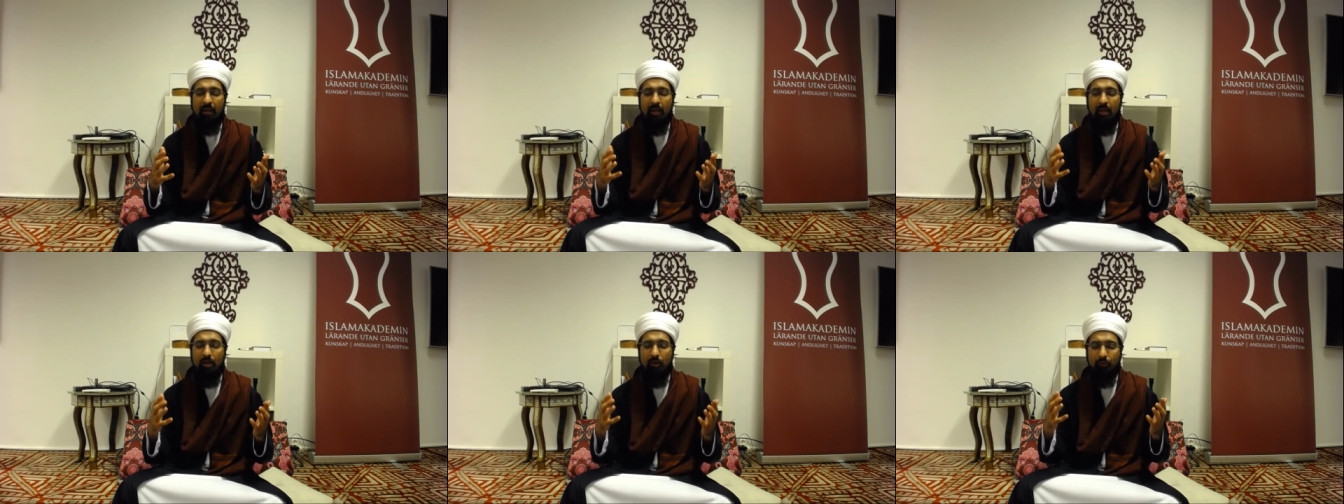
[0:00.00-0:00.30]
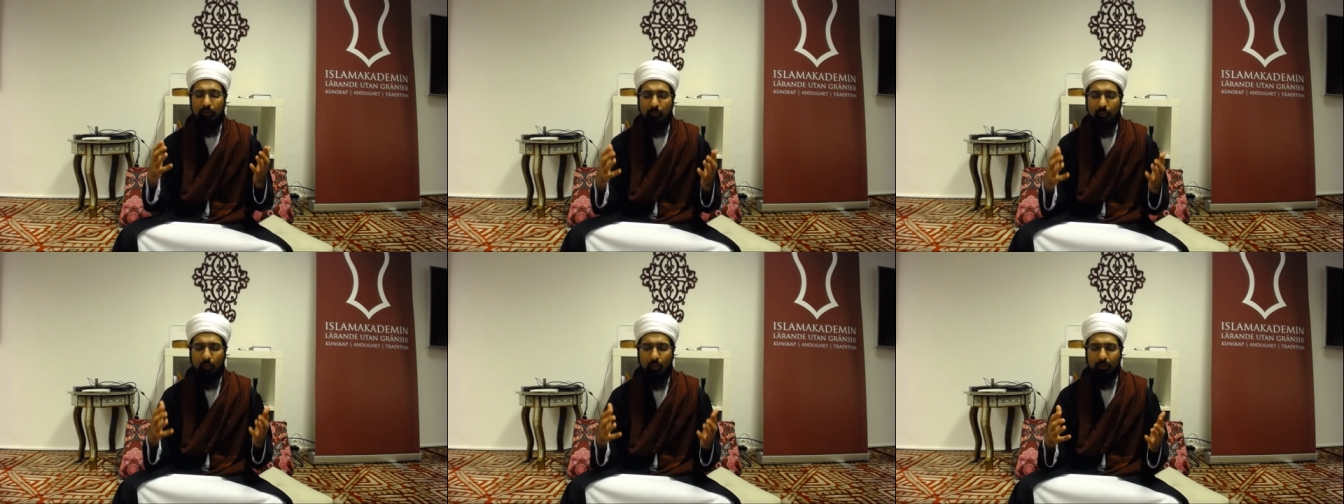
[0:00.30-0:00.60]

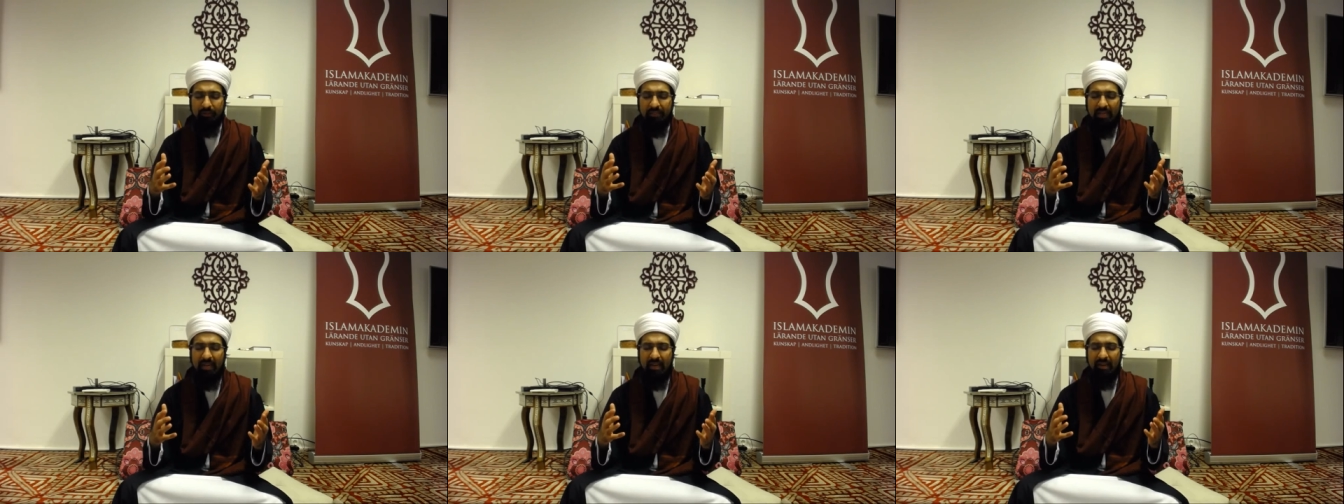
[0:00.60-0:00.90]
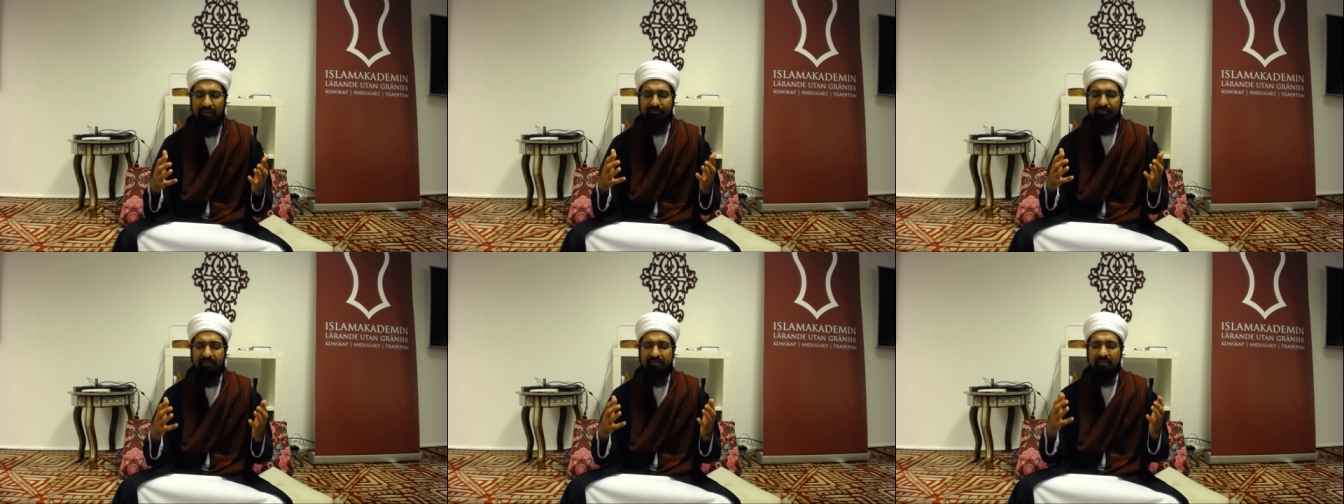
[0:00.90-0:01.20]
Reward their
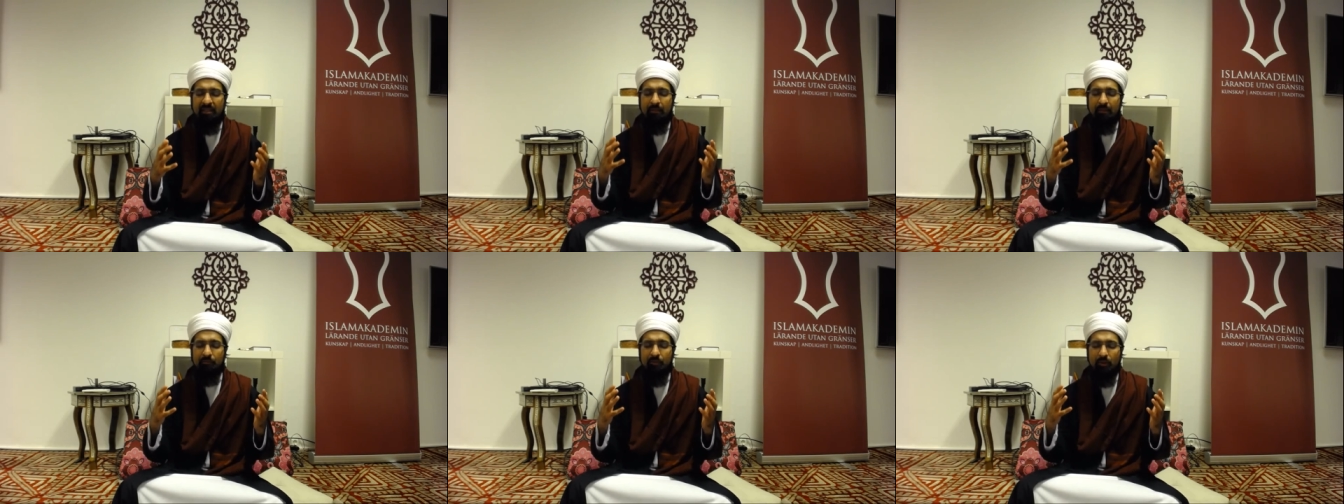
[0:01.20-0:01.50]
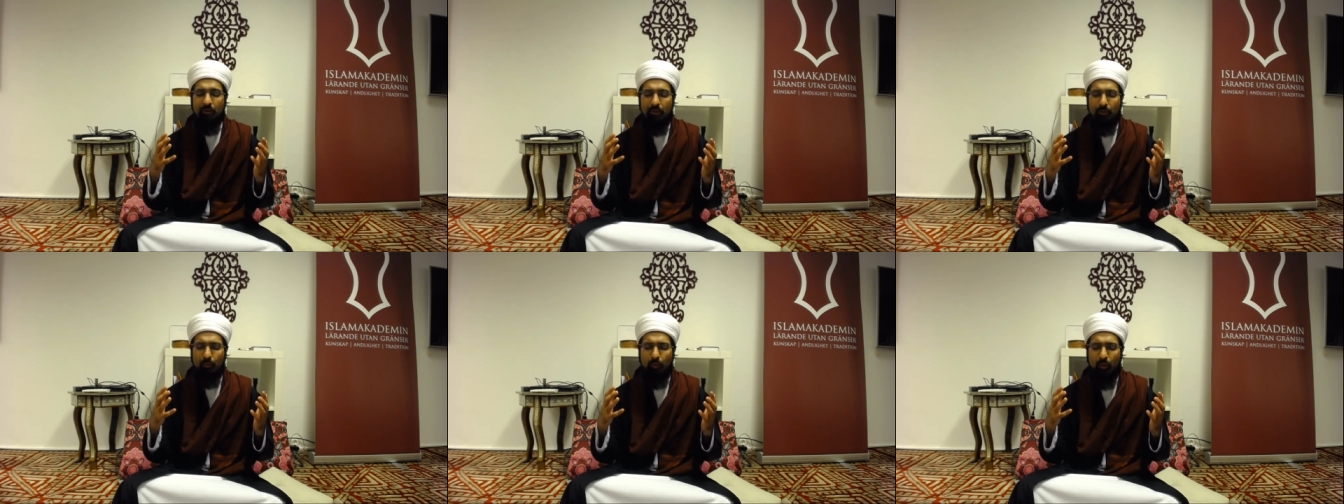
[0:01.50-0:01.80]
efforts,
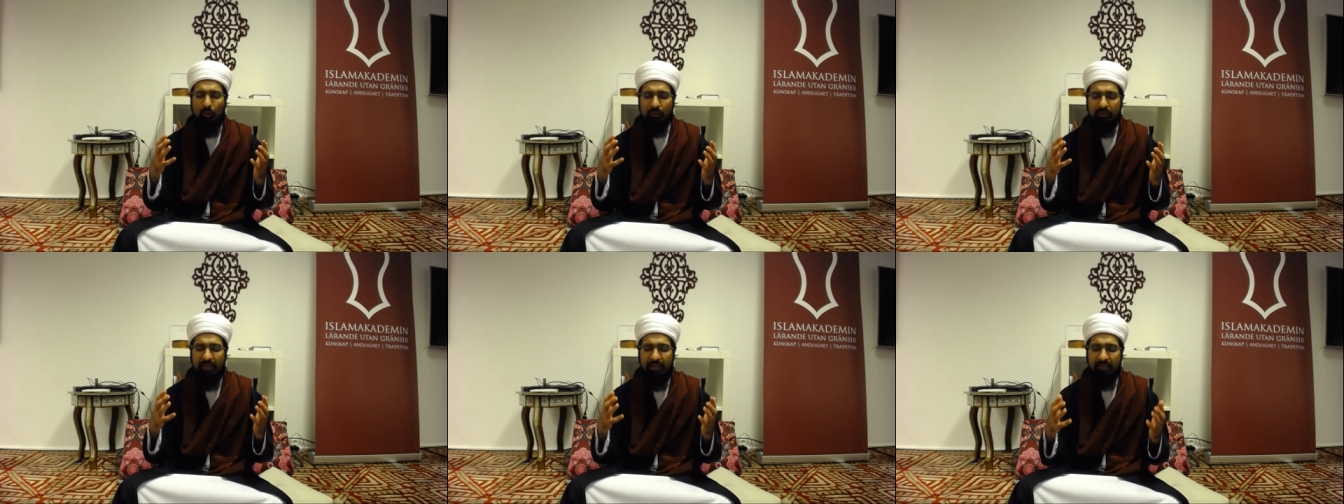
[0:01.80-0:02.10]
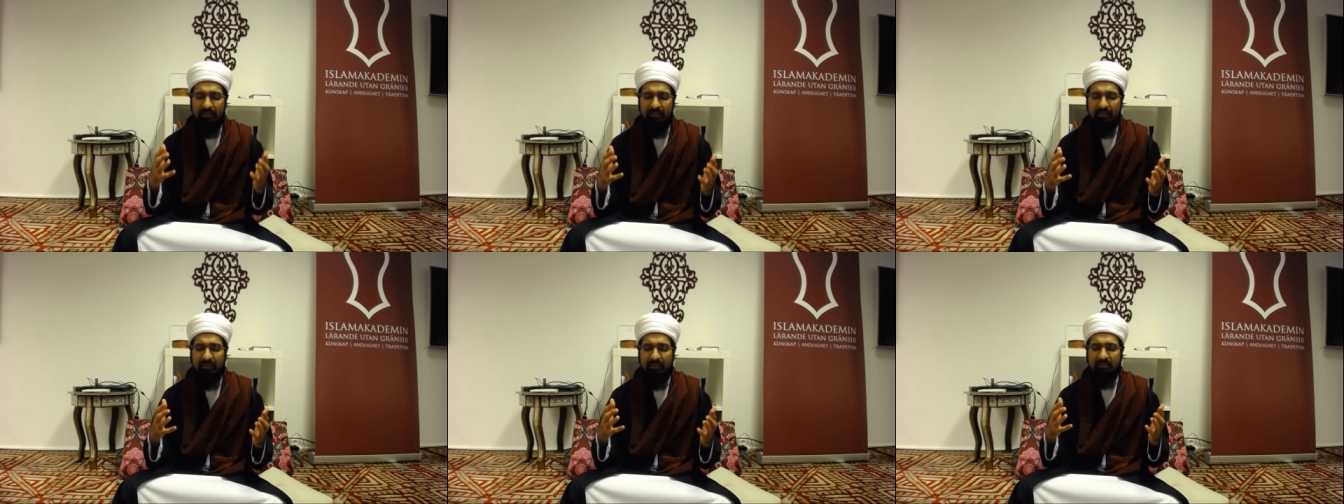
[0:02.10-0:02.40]
reward their
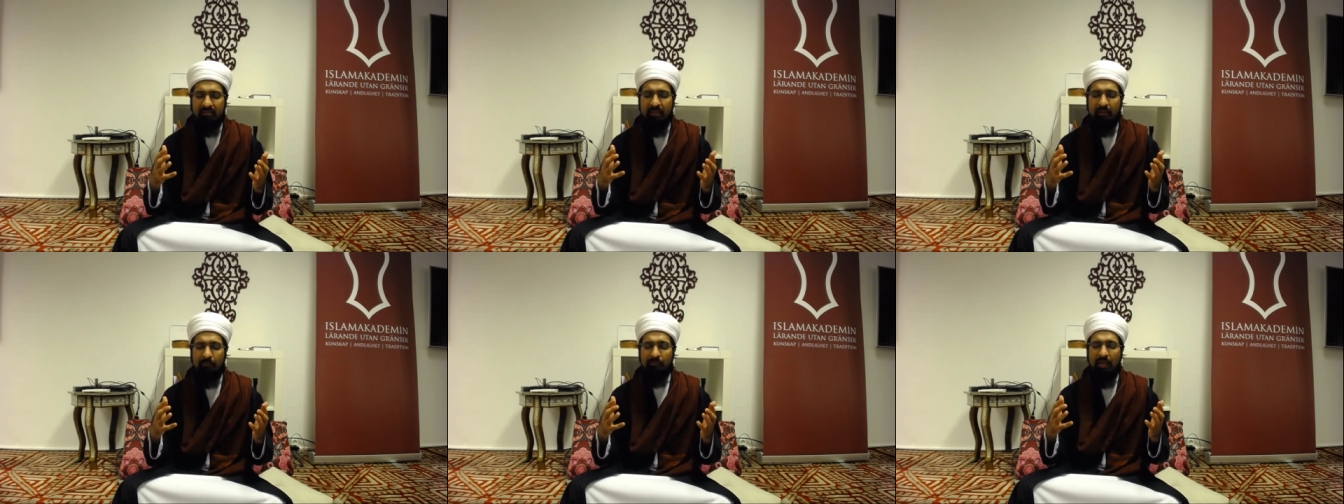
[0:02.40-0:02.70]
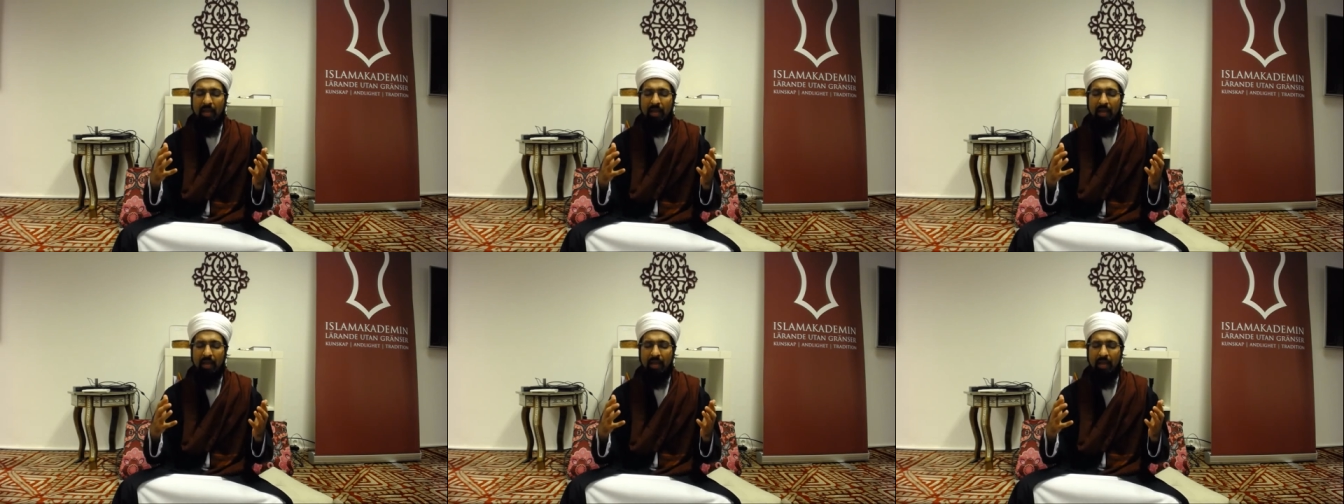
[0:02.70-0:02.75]
deeds,